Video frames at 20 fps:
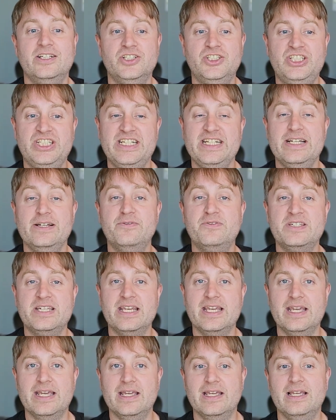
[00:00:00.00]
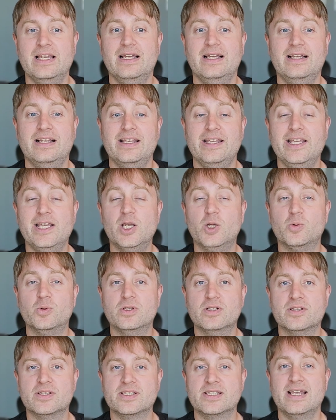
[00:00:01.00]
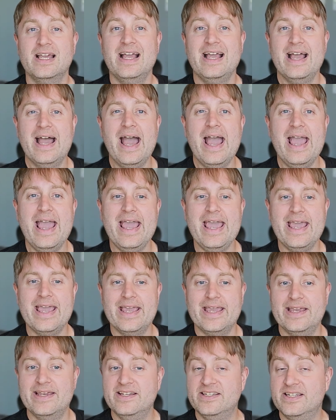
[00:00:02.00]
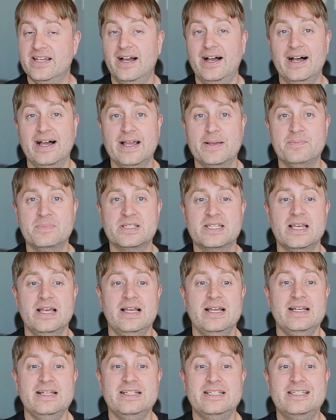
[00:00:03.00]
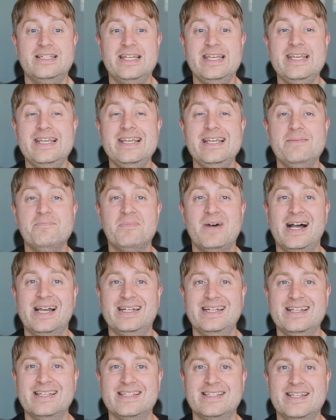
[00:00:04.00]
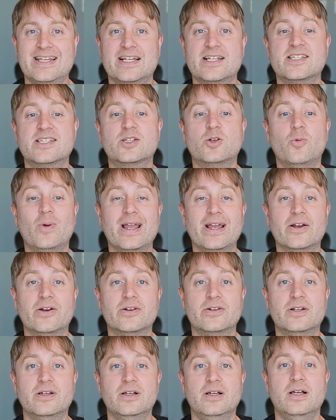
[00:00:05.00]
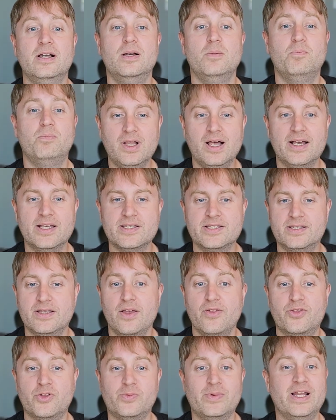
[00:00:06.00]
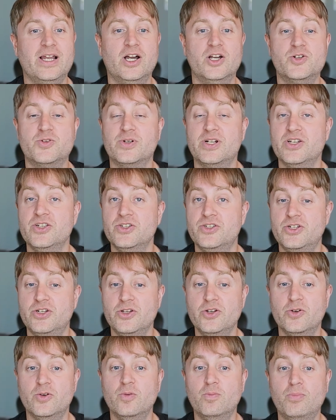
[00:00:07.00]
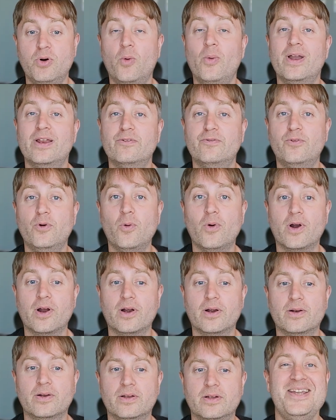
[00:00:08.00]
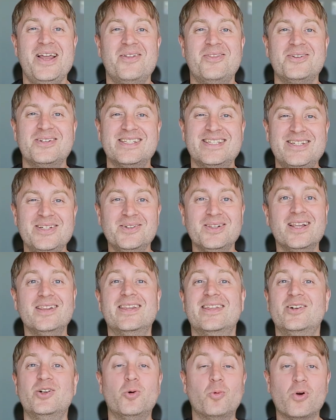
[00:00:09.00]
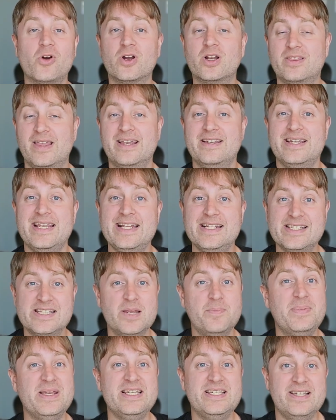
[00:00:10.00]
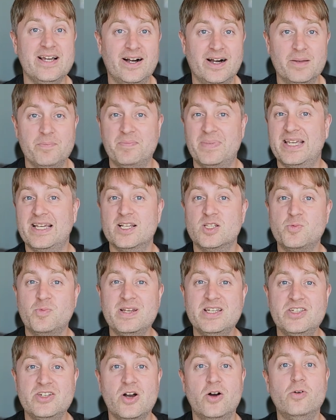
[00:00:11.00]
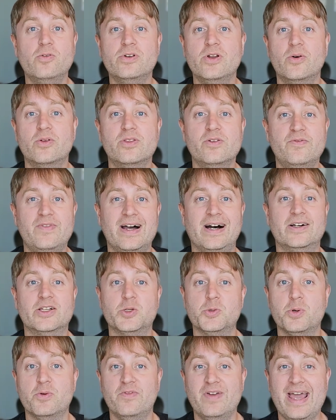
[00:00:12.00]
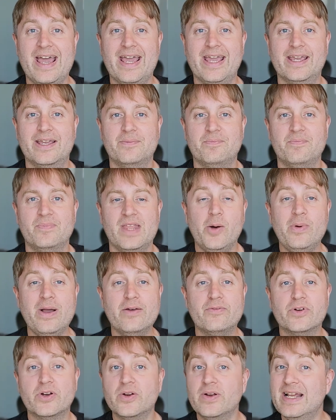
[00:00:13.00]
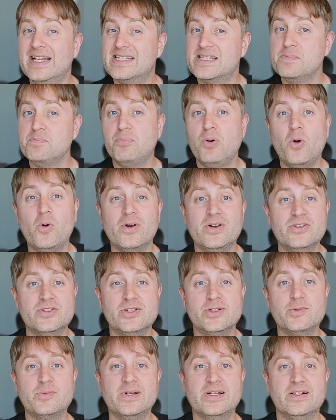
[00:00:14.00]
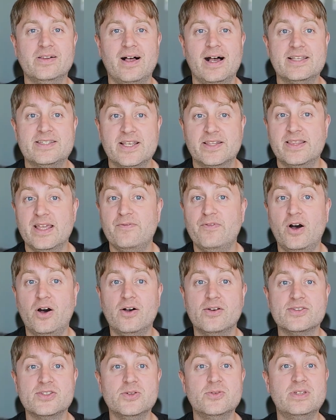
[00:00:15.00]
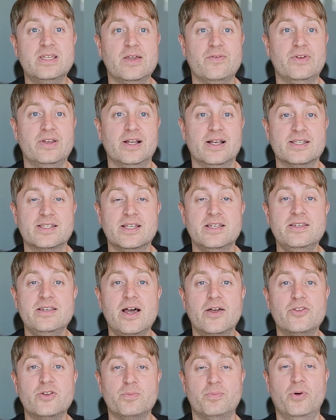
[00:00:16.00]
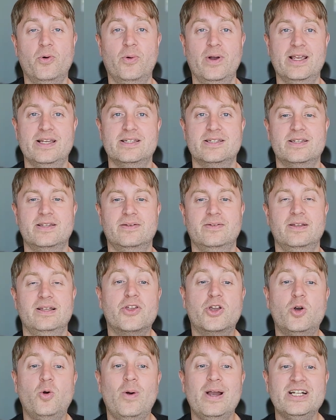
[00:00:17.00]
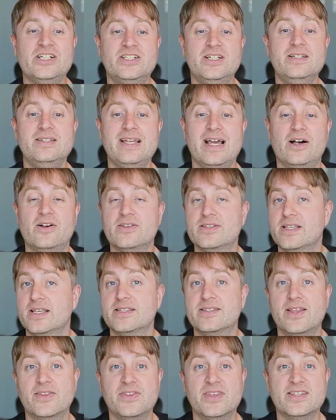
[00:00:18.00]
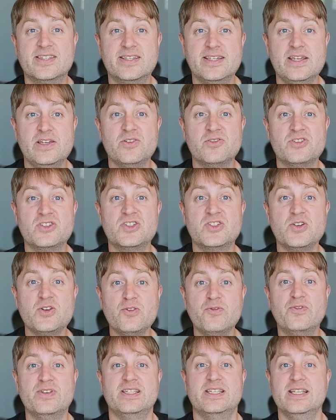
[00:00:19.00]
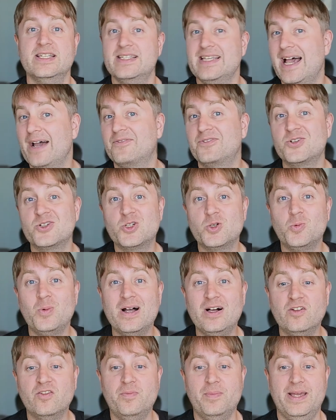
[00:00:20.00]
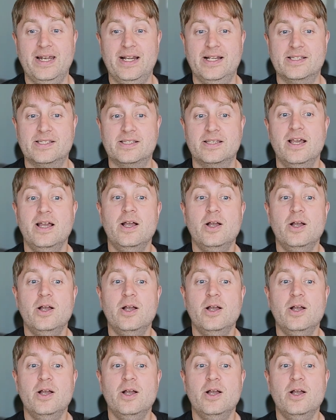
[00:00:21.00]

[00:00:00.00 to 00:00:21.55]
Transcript: g of t equals a times t minus 6 squared plus 302.4. Now there's still a little work that needs to be done because we don't know the value of a. However, it's important to realize that they've also given us another point. The question tells us that the seal surfaces after 12 minutes,